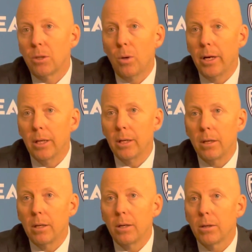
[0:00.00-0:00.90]
all I needed
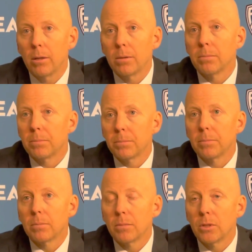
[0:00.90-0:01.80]
to hear.
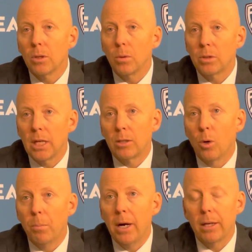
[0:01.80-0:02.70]
So I
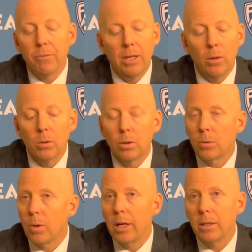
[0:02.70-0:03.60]
told Mike, he don't look
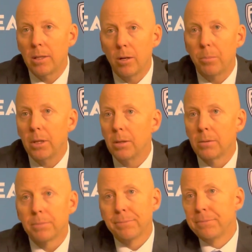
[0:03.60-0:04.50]
right, tell me.
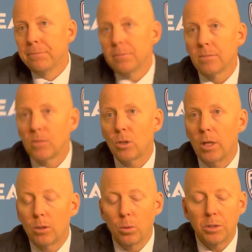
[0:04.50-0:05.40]
So I
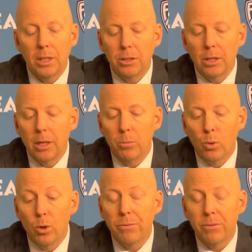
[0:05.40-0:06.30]
told TJ
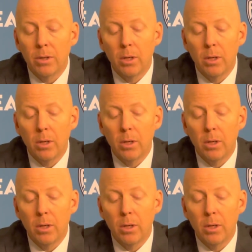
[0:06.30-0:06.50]
Wolf,